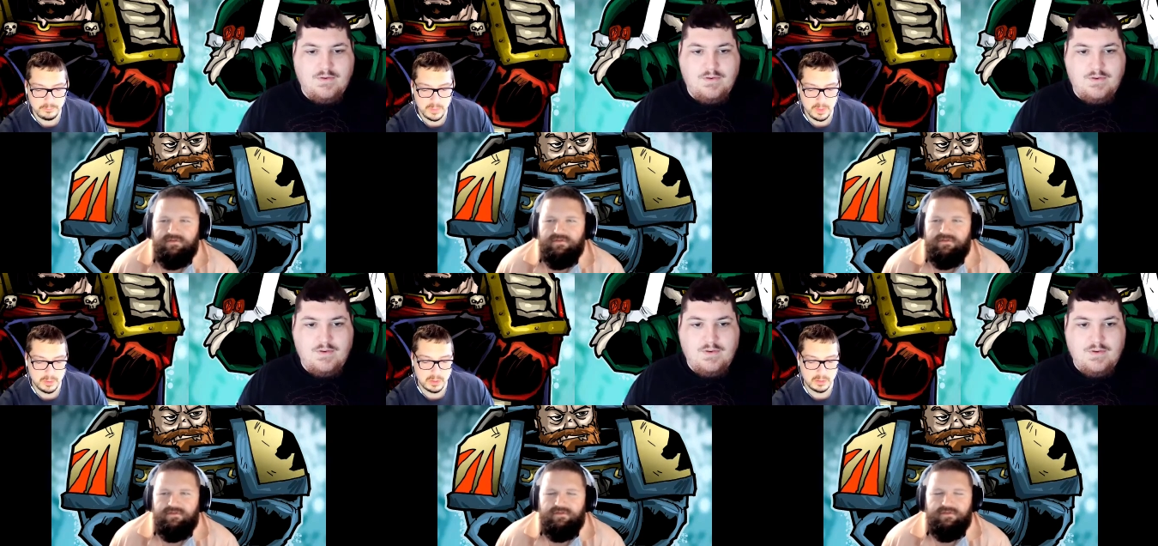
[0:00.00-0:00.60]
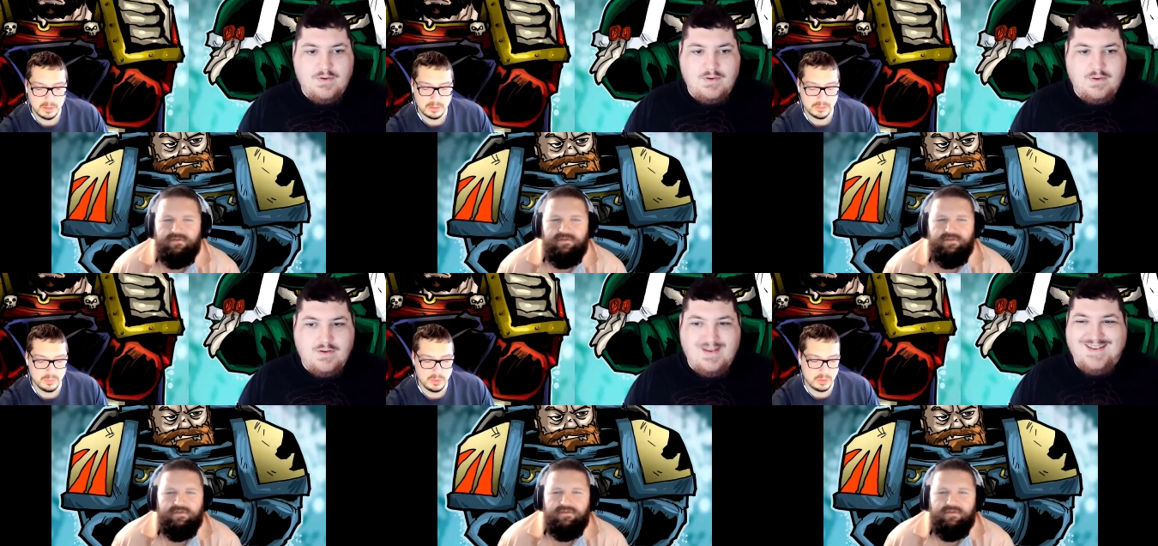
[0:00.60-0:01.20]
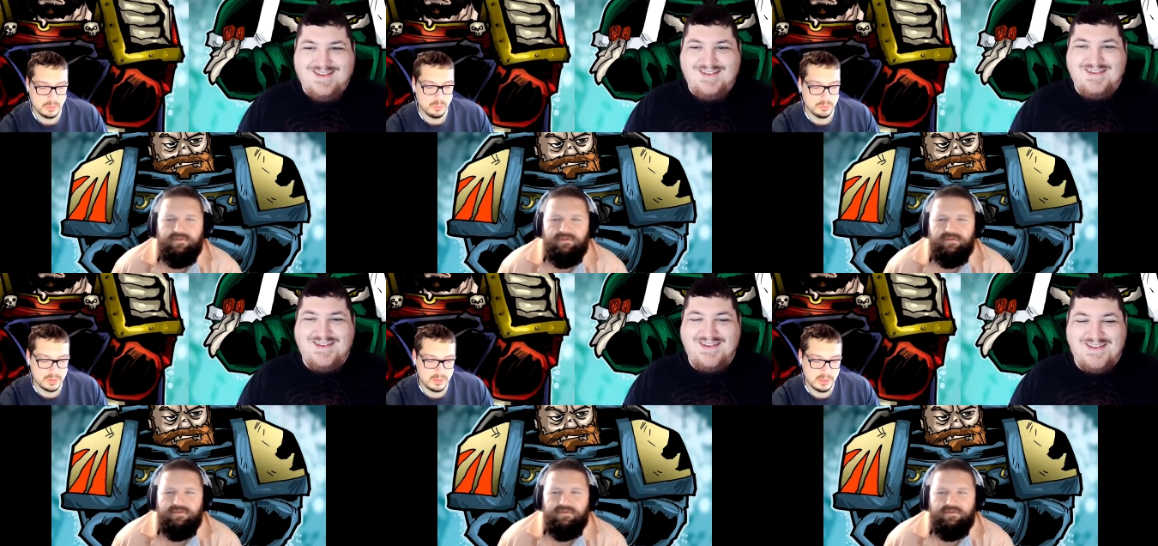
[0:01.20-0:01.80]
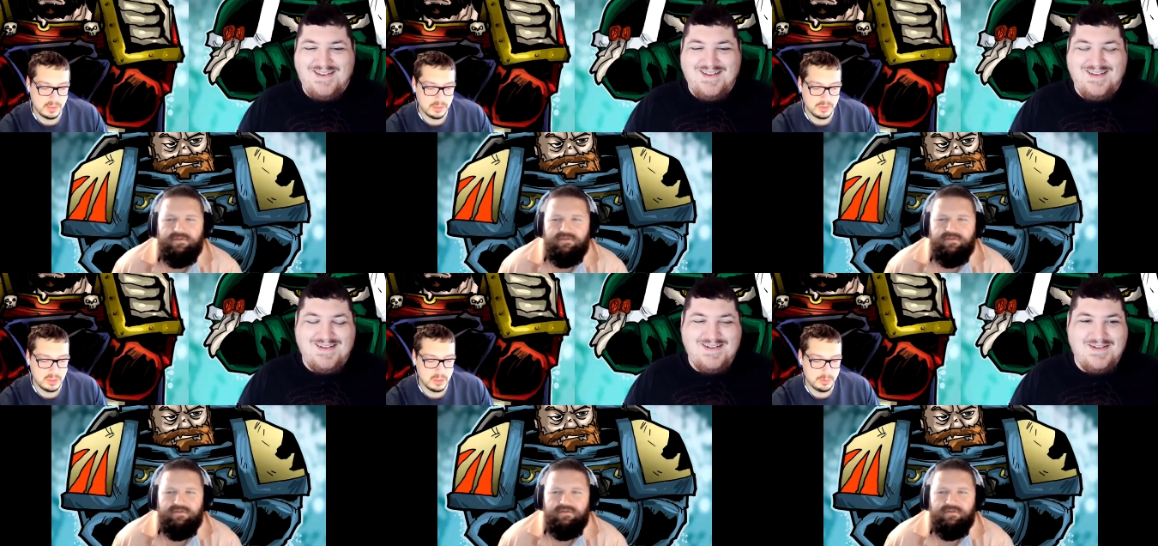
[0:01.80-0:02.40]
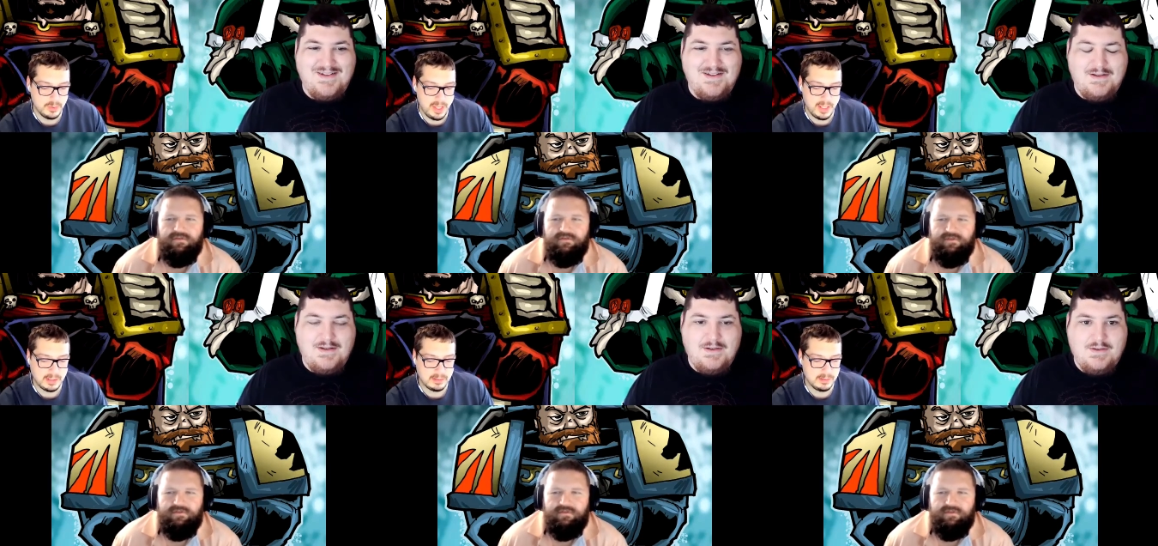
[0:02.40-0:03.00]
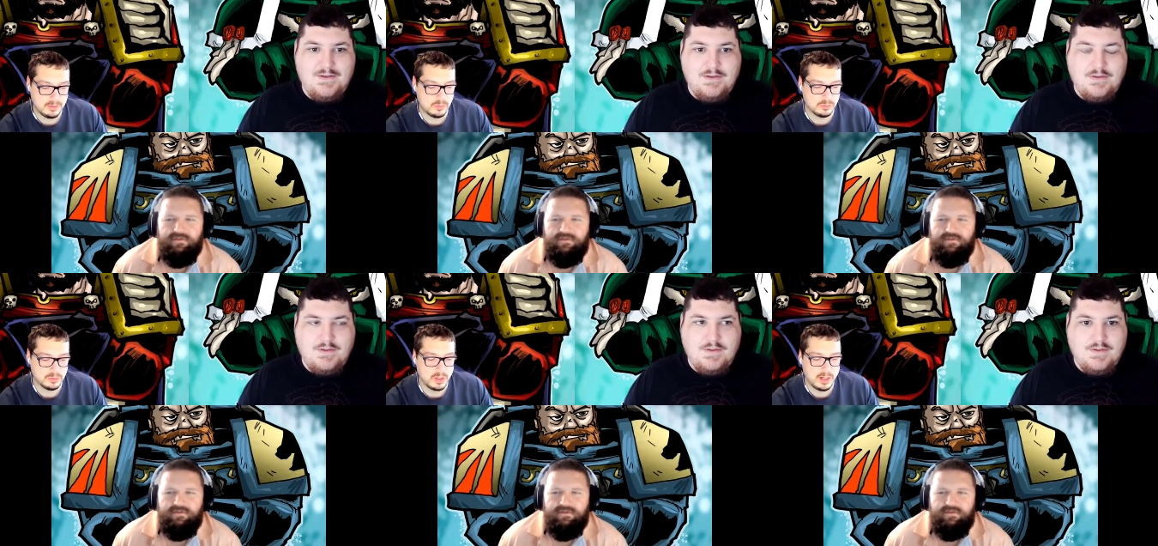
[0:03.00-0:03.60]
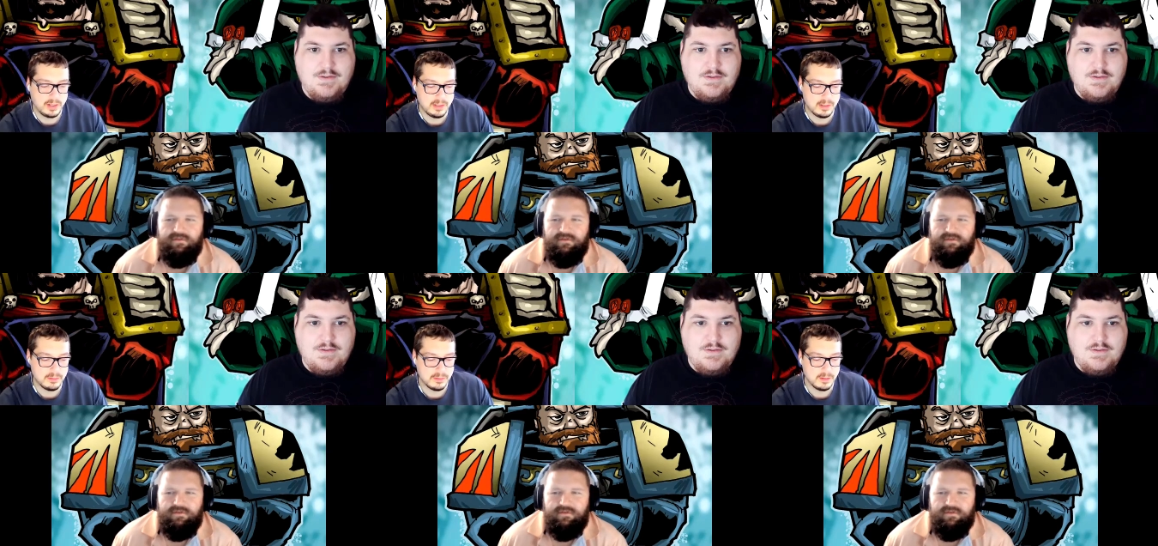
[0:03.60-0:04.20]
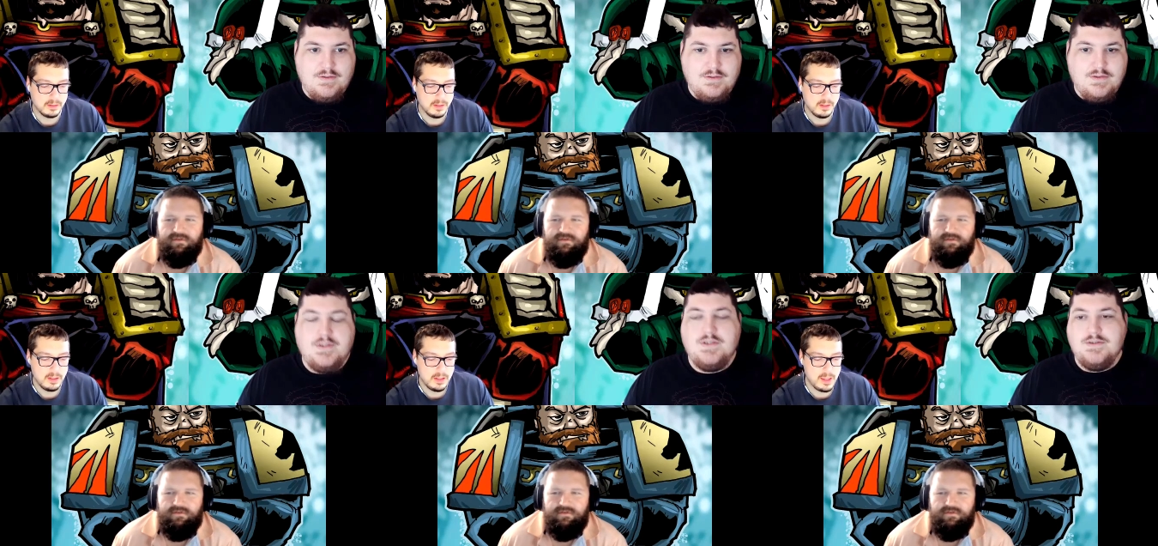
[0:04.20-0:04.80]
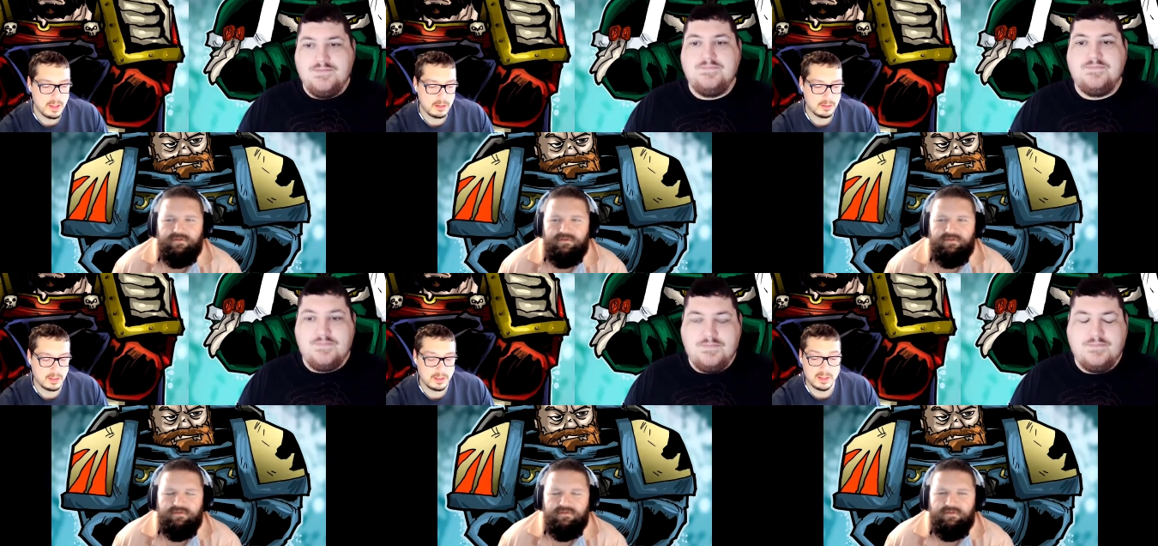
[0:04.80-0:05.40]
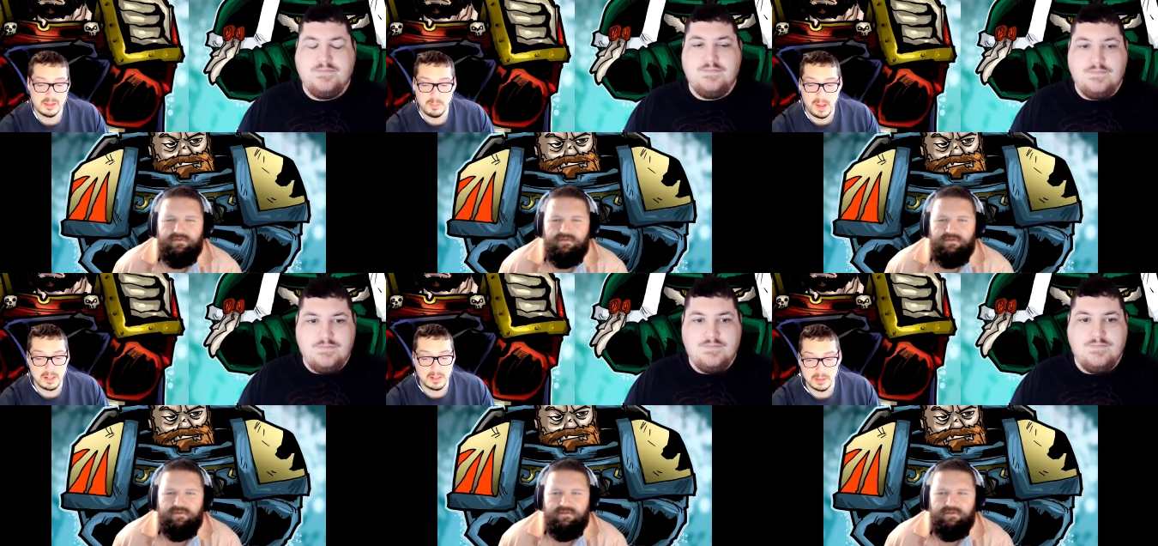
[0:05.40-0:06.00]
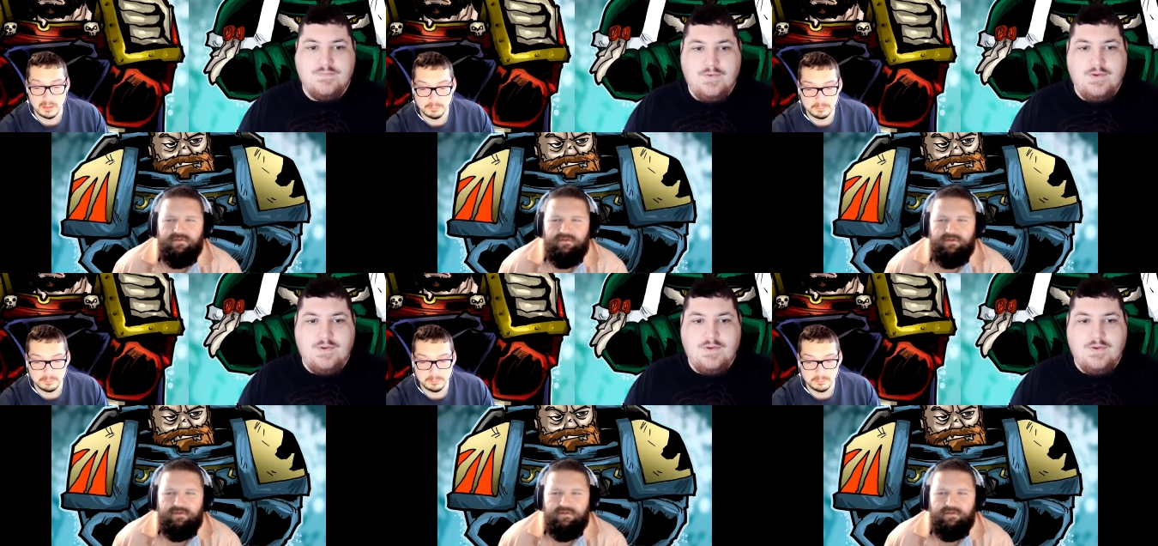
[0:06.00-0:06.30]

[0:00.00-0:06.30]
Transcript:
Speaker 1: But it's really cool to see G W taking these older ideas and like expanding them.